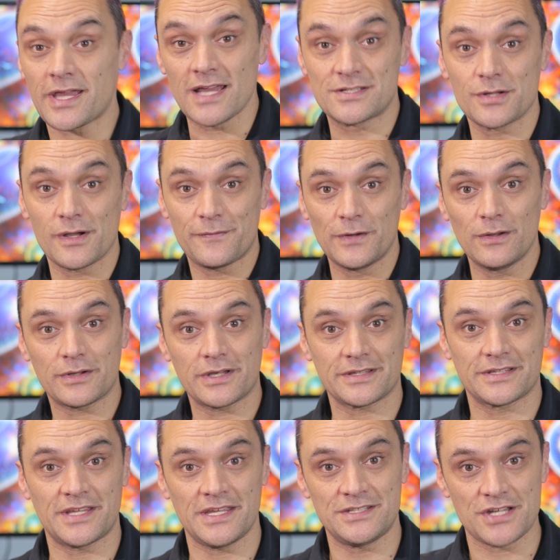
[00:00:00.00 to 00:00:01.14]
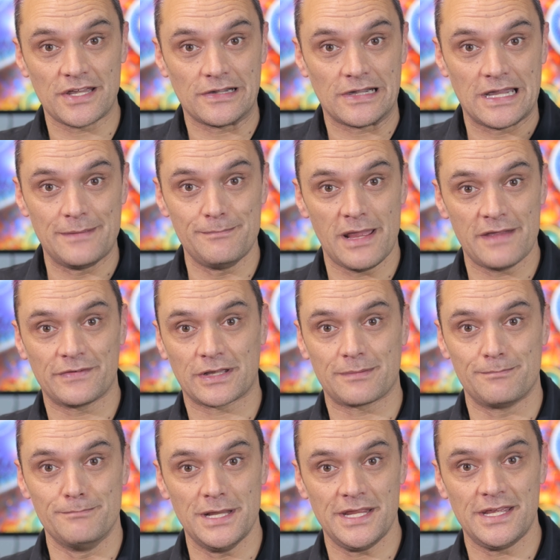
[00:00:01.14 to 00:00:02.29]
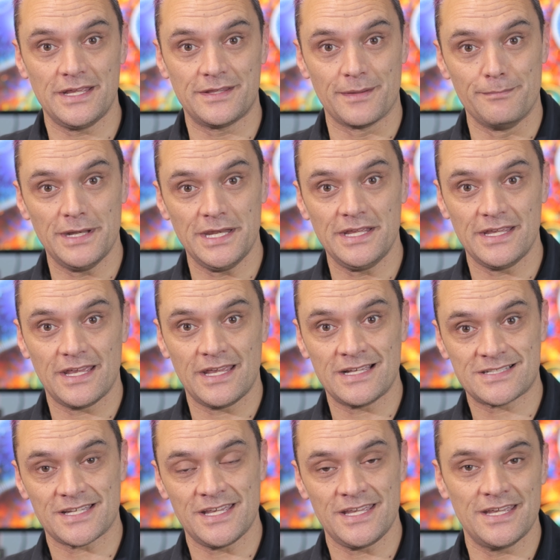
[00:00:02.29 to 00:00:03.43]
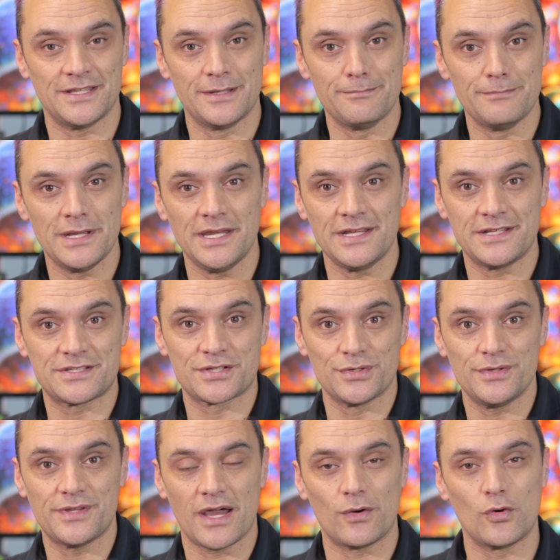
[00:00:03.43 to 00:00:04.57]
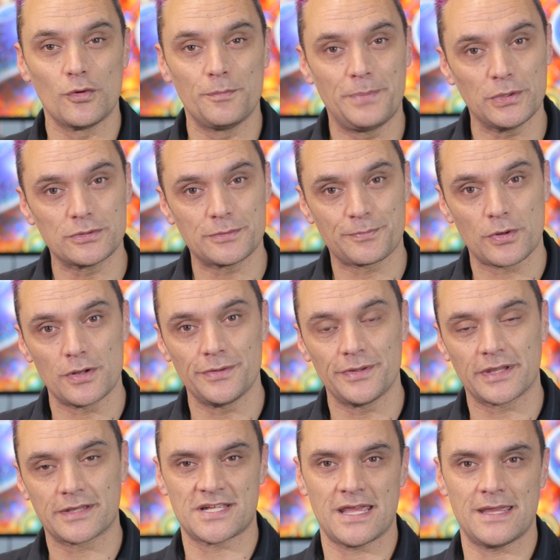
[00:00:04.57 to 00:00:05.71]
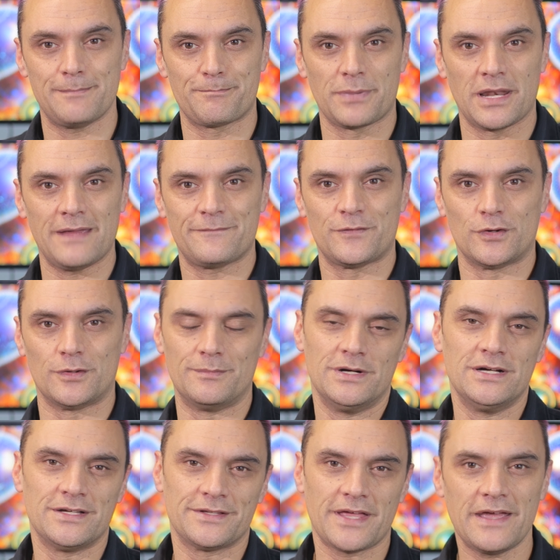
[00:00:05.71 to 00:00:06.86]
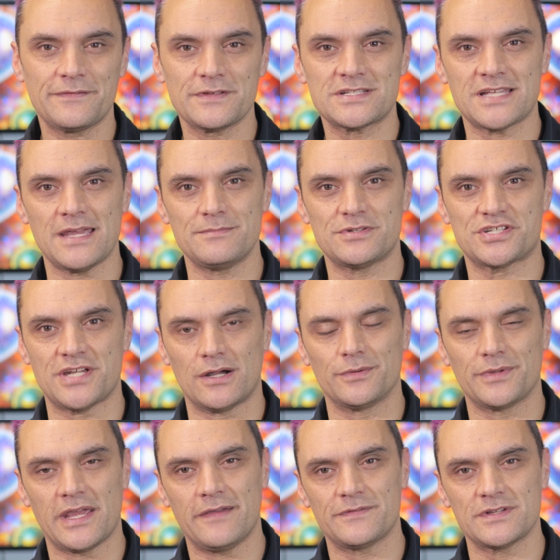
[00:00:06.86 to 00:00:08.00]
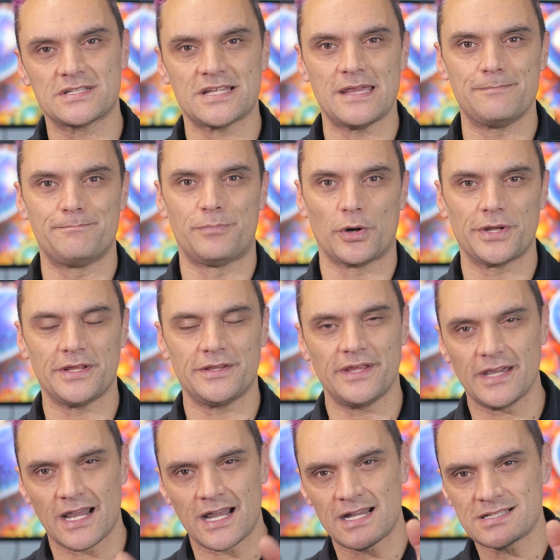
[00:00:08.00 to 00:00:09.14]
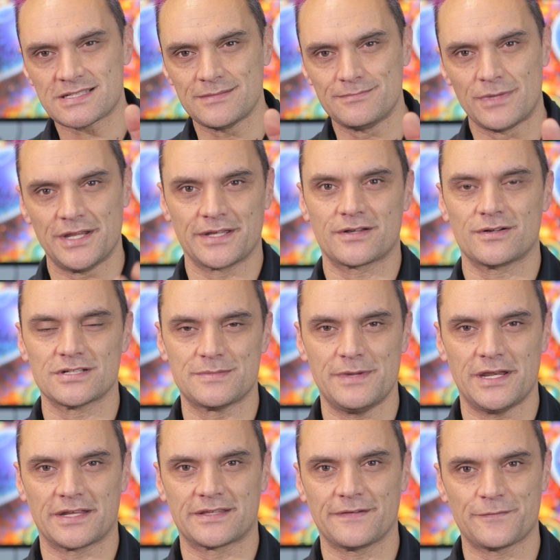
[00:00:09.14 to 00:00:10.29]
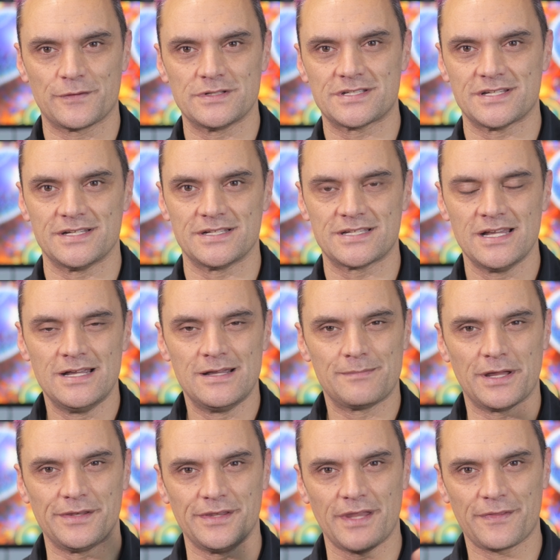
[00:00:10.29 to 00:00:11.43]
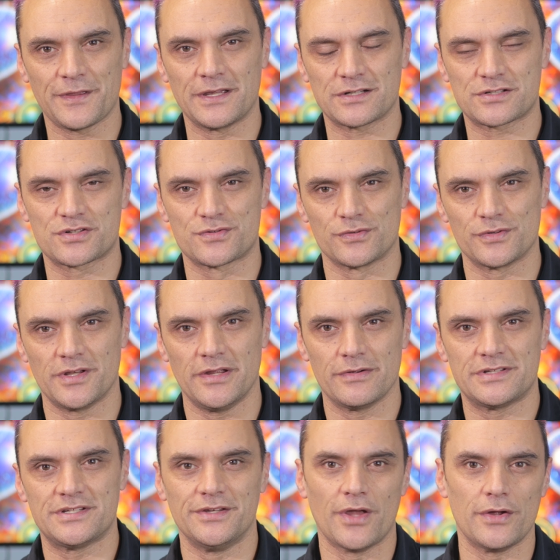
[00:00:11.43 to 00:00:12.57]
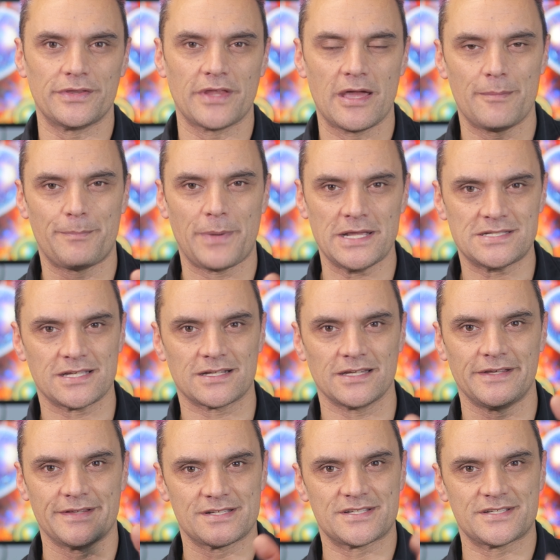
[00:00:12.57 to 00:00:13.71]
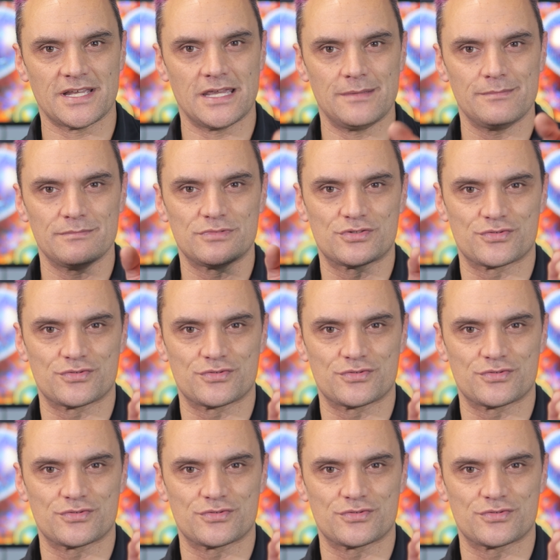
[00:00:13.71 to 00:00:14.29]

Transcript: Okay, so if we look at the DJI Mavic Mini, the Mini SE and the Mini 2, they're all built upon the same platform. They have the same shell, they have the same body. There are some minor cosmetic differences, but nothing extraordinary to note. They are basically the same